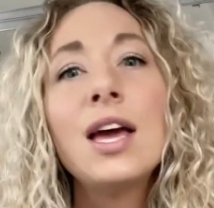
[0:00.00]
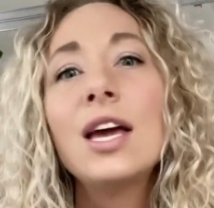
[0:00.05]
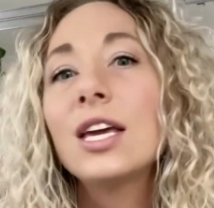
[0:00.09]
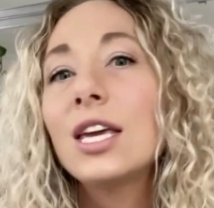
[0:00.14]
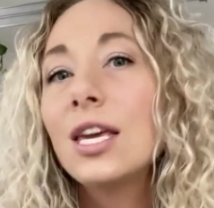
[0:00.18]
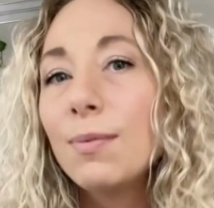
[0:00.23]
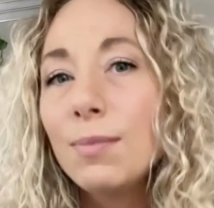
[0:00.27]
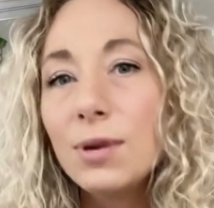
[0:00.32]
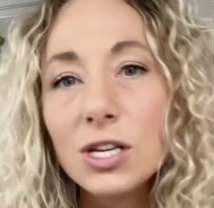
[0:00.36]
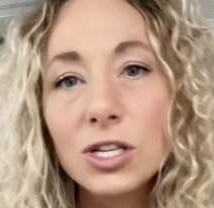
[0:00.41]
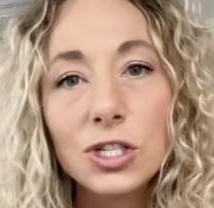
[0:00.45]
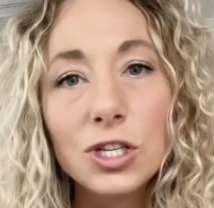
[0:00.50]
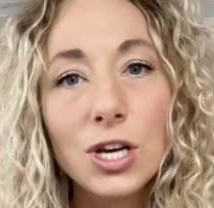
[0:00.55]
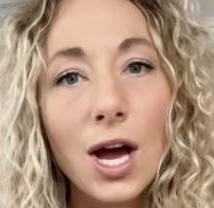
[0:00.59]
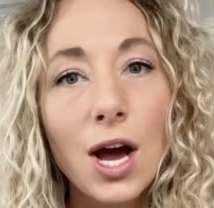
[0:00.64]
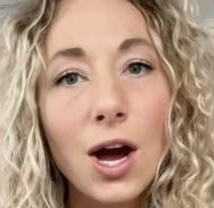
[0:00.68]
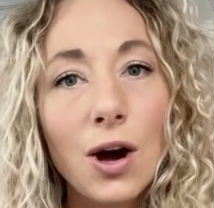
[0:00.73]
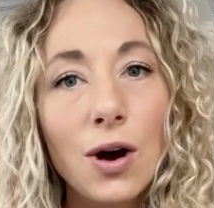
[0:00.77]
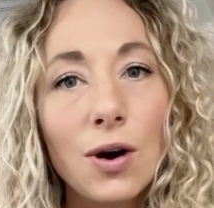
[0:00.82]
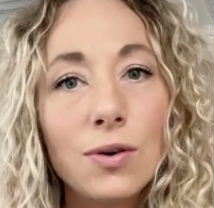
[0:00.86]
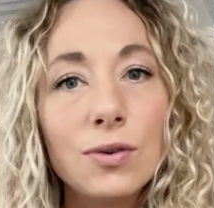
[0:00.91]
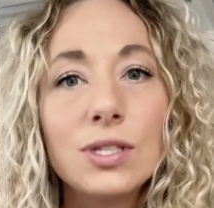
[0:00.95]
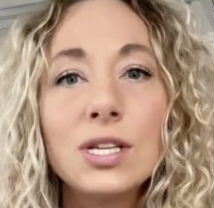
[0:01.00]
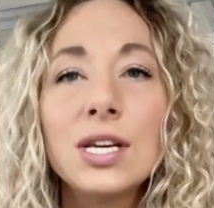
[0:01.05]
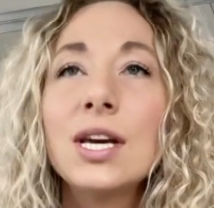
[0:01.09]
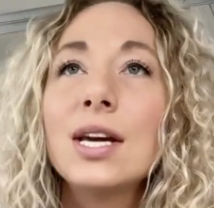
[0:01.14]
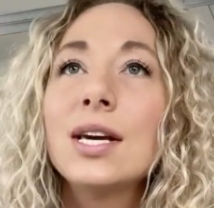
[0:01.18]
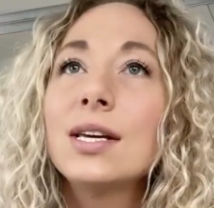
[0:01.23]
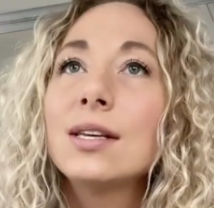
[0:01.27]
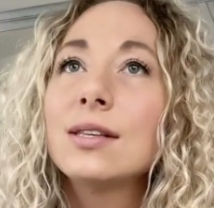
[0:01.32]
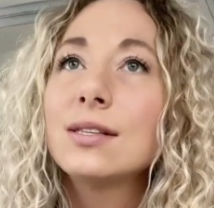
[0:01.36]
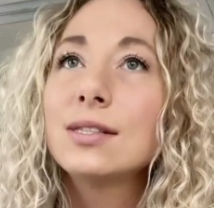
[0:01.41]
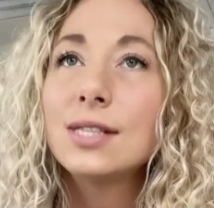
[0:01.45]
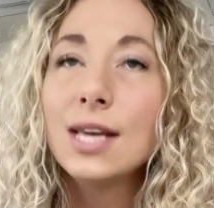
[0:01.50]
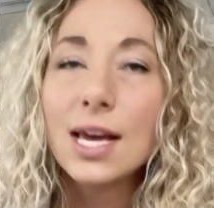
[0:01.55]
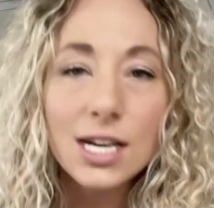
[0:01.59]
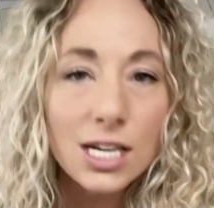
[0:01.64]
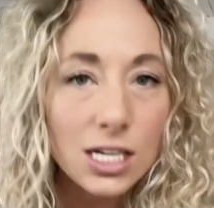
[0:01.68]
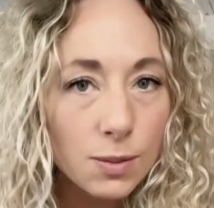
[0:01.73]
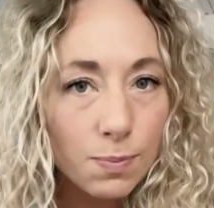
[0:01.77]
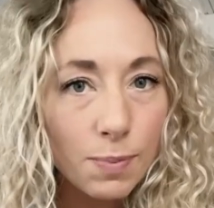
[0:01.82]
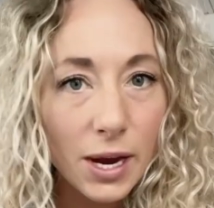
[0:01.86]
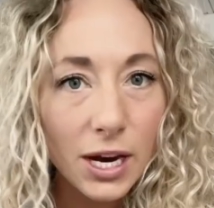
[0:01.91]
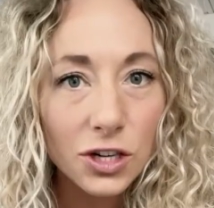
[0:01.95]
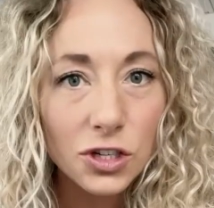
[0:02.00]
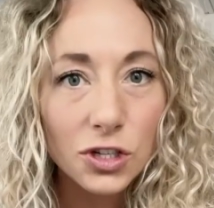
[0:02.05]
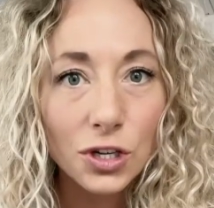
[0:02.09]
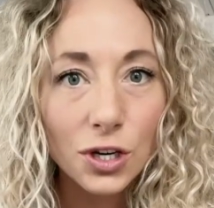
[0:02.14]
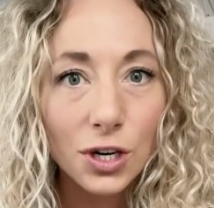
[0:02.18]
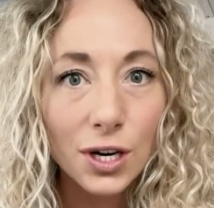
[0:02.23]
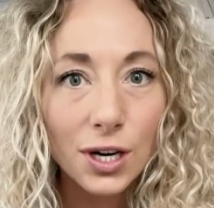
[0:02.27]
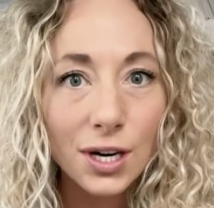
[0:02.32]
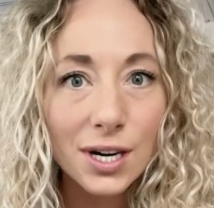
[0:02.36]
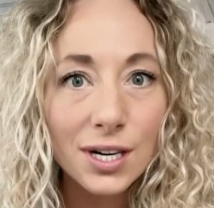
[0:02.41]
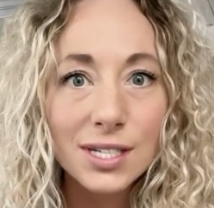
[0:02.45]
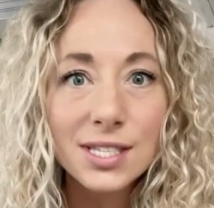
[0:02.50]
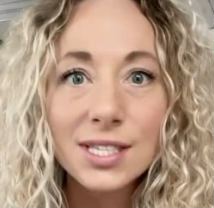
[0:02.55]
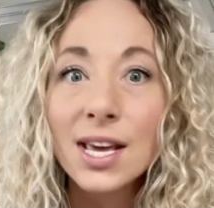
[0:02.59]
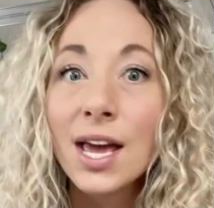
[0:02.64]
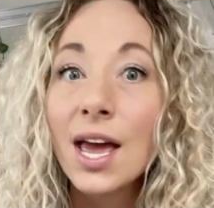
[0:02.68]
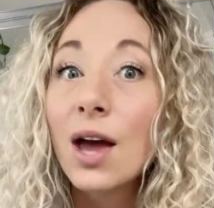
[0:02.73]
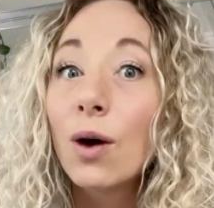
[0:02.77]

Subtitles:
give me a shout, send us pictures.